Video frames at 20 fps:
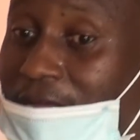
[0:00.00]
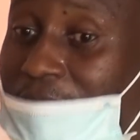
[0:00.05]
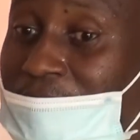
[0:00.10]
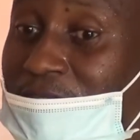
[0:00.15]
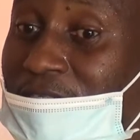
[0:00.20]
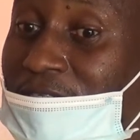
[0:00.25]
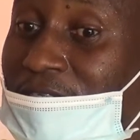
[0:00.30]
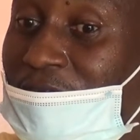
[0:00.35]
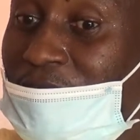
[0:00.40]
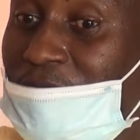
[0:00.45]
I'm
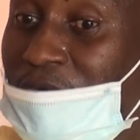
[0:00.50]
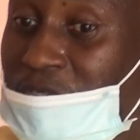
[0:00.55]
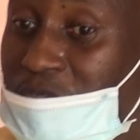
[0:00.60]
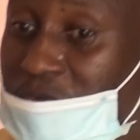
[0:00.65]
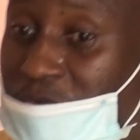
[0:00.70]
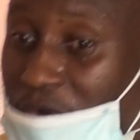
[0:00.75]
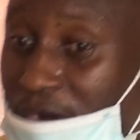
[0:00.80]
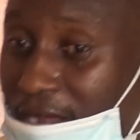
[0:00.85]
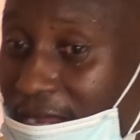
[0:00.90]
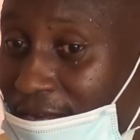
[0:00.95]
sitting with
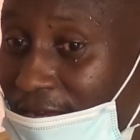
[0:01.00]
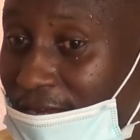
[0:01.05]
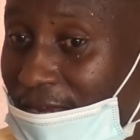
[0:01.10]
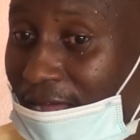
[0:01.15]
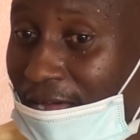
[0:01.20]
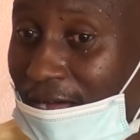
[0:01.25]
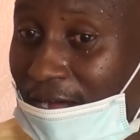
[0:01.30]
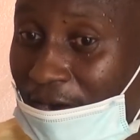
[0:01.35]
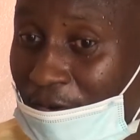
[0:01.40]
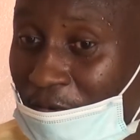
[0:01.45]
you right
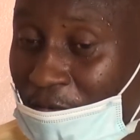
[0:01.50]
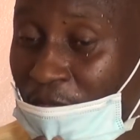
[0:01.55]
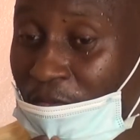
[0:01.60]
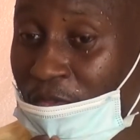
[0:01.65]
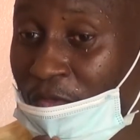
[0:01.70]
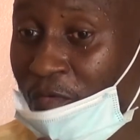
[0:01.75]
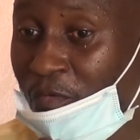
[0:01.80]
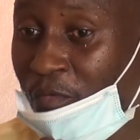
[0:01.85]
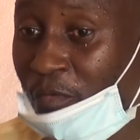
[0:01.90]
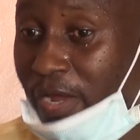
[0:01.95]
now,
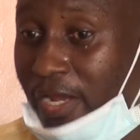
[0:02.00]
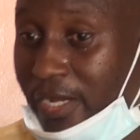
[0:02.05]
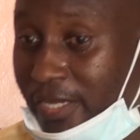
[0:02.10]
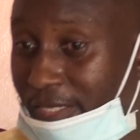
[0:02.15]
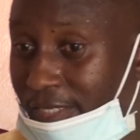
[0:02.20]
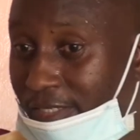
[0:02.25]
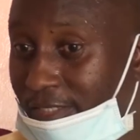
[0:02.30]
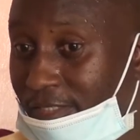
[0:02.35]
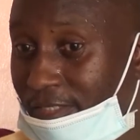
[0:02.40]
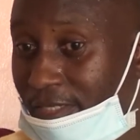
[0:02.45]
when
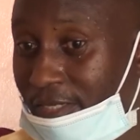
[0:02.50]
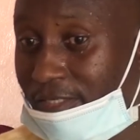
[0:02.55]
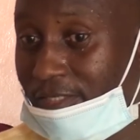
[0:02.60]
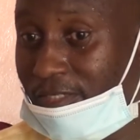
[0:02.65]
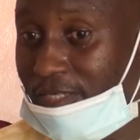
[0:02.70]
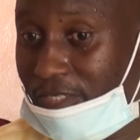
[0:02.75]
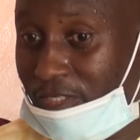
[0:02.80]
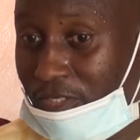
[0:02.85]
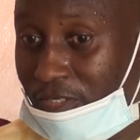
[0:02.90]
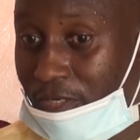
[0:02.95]
his
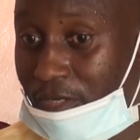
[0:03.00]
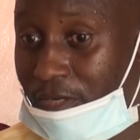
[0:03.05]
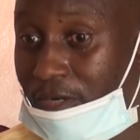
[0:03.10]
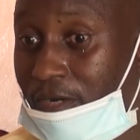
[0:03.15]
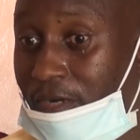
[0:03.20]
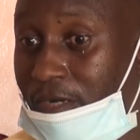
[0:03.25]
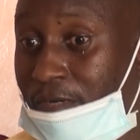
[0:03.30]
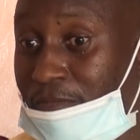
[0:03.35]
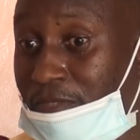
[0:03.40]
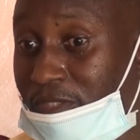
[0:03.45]
successor,
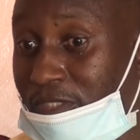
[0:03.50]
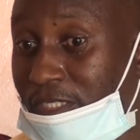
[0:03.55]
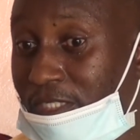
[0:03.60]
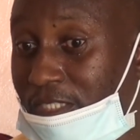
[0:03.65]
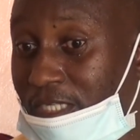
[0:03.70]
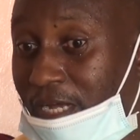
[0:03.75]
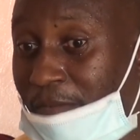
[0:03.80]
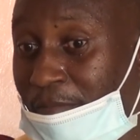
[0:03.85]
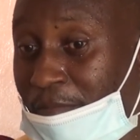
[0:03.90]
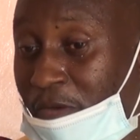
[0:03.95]
Mr.
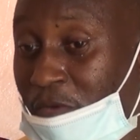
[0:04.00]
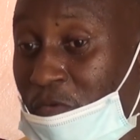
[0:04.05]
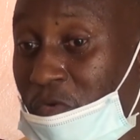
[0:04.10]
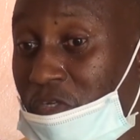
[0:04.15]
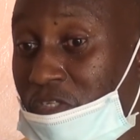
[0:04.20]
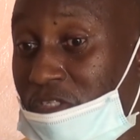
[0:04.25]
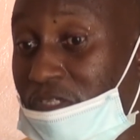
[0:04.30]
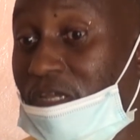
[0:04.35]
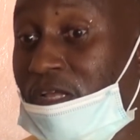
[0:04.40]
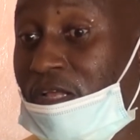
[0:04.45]
Jammeh,
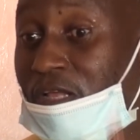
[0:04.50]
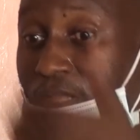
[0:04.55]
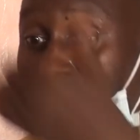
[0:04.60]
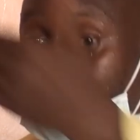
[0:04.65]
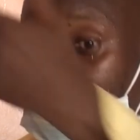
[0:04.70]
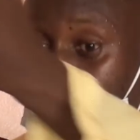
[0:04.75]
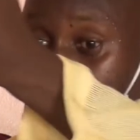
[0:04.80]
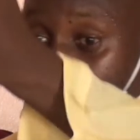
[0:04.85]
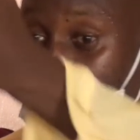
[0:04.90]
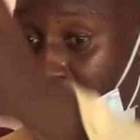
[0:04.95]
was,
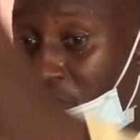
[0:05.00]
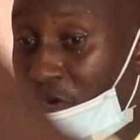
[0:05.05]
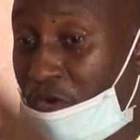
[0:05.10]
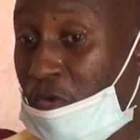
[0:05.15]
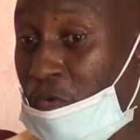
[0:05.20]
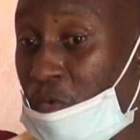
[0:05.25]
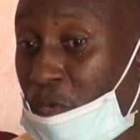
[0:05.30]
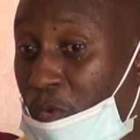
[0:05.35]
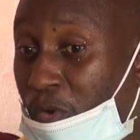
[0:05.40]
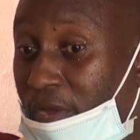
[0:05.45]
you
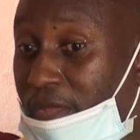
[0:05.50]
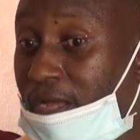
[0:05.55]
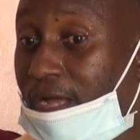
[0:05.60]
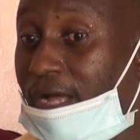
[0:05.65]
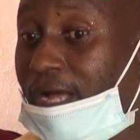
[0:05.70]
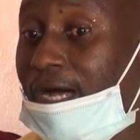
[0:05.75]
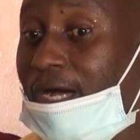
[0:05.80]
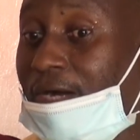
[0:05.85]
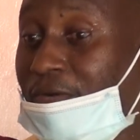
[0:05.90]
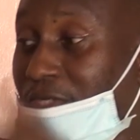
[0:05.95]
know, going
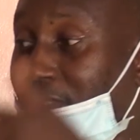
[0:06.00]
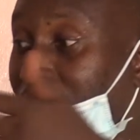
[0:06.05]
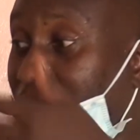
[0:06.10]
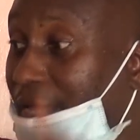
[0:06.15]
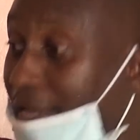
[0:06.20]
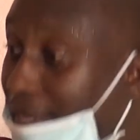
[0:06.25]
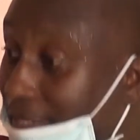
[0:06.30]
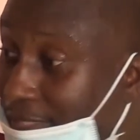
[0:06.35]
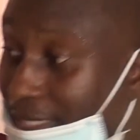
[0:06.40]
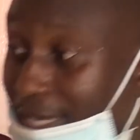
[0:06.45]
out in
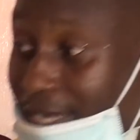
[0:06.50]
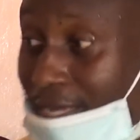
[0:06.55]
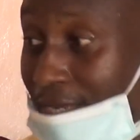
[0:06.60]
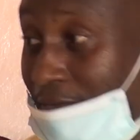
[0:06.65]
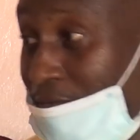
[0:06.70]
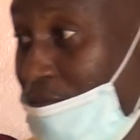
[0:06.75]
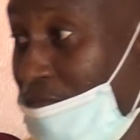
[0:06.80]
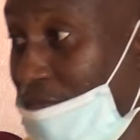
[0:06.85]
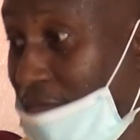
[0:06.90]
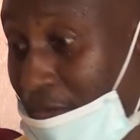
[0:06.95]
exile.
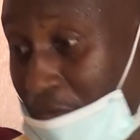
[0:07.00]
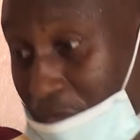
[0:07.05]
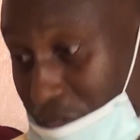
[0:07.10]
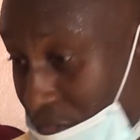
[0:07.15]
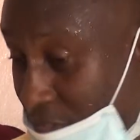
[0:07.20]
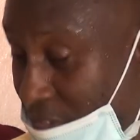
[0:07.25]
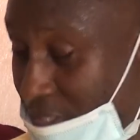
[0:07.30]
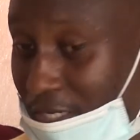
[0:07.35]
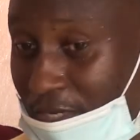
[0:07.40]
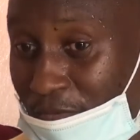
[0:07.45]
I was
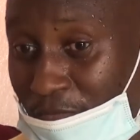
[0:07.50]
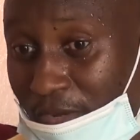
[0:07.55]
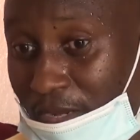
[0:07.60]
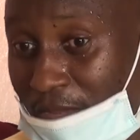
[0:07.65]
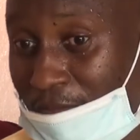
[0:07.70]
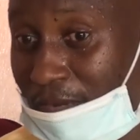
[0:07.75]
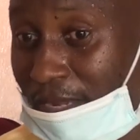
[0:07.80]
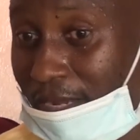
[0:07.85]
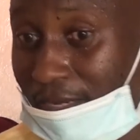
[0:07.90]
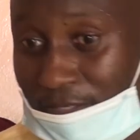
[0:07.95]
just sitting with
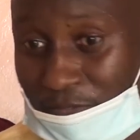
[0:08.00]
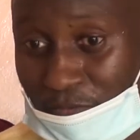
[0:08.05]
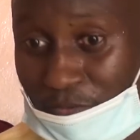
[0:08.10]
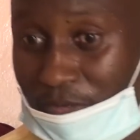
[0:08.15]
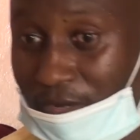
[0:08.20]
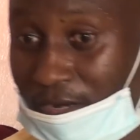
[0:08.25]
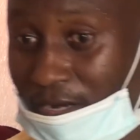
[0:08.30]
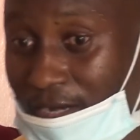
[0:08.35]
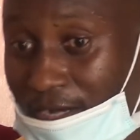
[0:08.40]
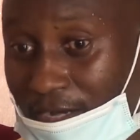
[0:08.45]
him like this. We
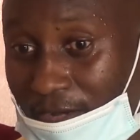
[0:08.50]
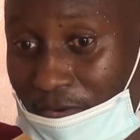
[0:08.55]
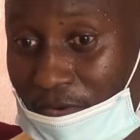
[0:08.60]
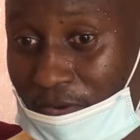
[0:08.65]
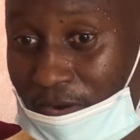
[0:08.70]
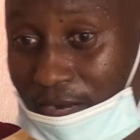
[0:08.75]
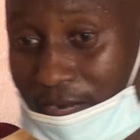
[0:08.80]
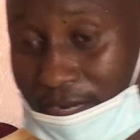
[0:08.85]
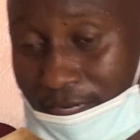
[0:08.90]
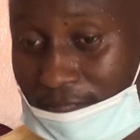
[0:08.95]
were reading the
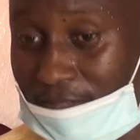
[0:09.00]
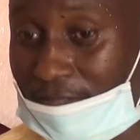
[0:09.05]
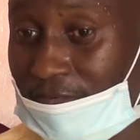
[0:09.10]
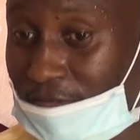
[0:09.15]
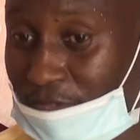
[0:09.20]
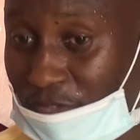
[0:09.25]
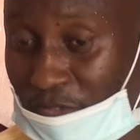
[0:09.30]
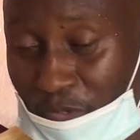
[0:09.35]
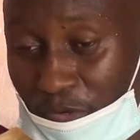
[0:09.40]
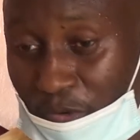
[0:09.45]
Quran.
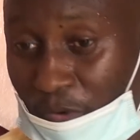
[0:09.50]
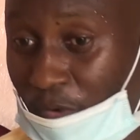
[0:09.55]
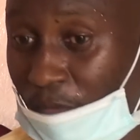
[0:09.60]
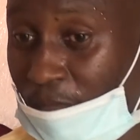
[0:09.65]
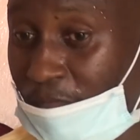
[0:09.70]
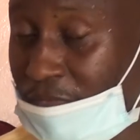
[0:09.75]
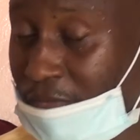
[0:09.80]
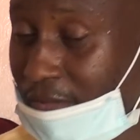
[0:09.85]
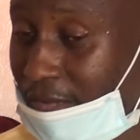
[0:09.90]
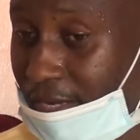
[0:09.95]
So,
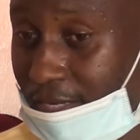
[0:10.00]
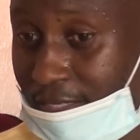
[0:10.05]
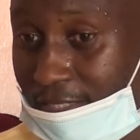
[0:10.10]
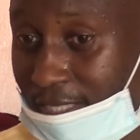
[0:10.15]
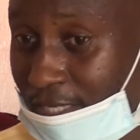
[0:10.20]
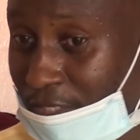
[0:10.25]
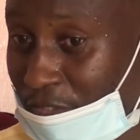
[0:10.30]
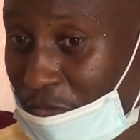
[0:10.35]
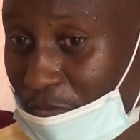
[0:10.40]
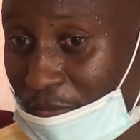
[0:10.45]
and he
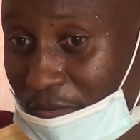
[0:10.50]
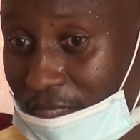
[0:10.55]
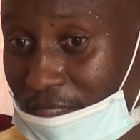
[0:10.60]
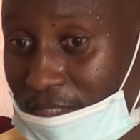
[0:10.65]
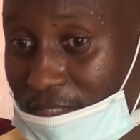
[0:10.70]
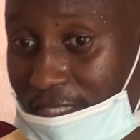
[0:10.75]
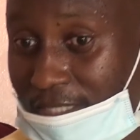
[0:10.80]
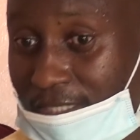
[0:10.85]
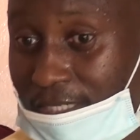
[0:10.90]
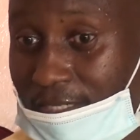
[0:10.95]
said so many
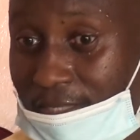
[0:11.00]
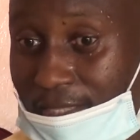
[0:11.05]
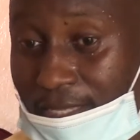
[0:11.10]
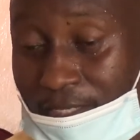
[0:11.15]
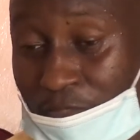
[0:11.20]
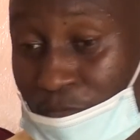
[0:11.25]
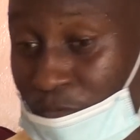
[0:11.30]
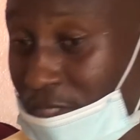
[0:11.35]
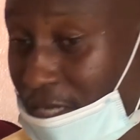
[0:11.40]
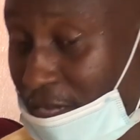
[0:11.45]
interesting
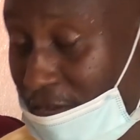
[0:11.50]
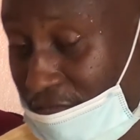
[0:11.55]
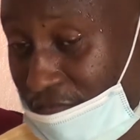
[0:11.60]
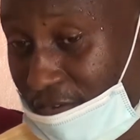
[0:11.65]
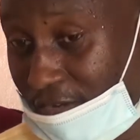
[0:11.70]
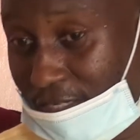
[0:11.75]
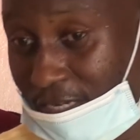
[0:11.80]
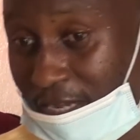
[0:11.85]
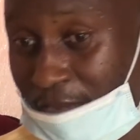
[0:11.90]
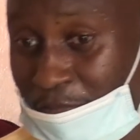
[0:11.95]
things, which in
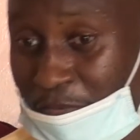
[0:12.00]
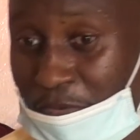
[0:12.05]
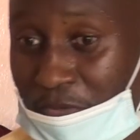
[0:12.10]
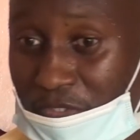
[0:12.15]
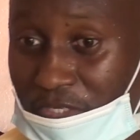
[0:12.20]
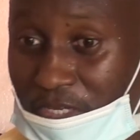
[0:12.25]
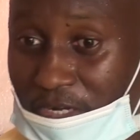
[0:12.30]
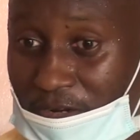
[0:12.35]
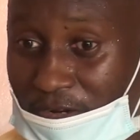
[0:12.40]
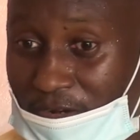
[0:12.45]
fact I
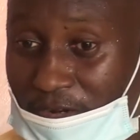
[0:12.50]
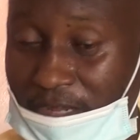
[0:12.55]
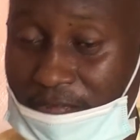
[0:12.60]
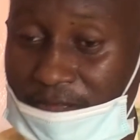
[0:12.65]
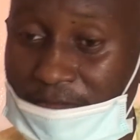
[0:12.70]
posted on